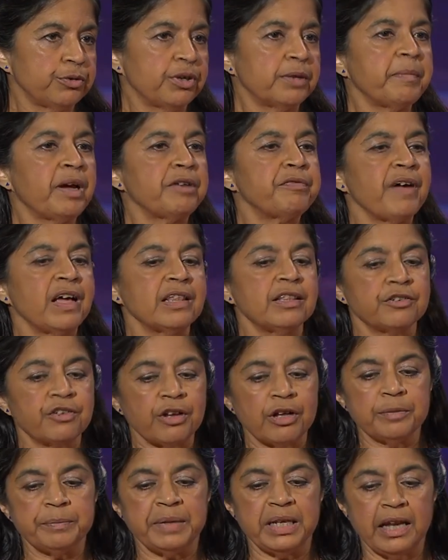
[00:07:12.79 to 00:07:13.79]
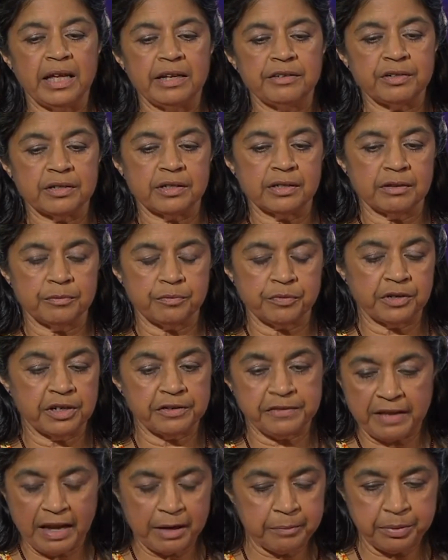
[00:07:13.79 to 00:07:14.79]
And my father told me later, for
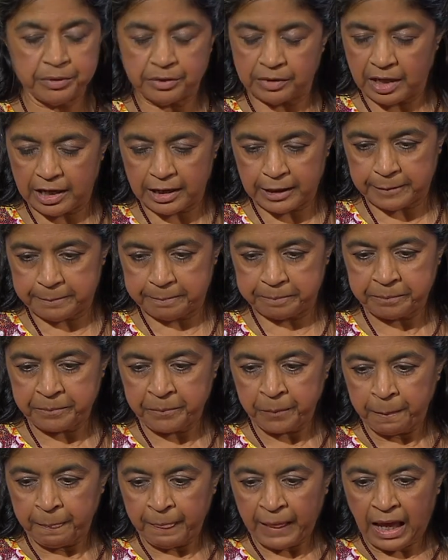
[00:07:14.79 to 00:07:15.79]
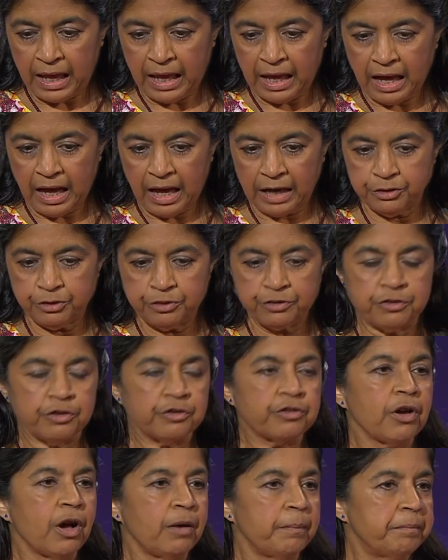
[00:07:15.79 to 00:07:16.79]
example, I used to
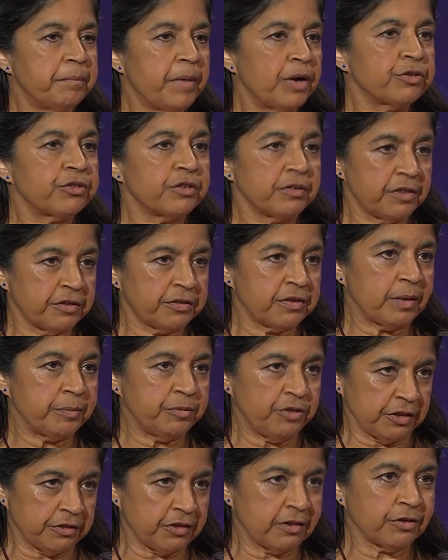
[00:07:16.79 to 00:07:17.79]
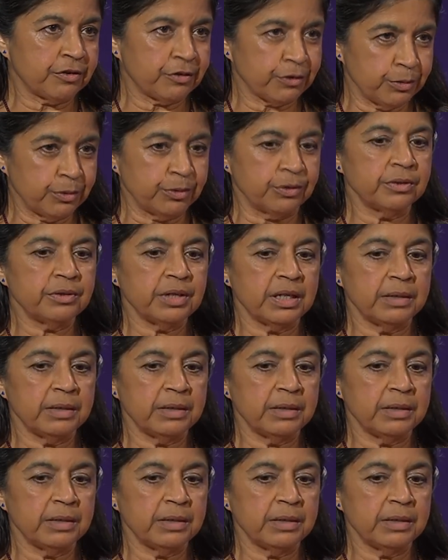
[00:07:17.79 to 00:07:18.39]
top most of the subjects at school,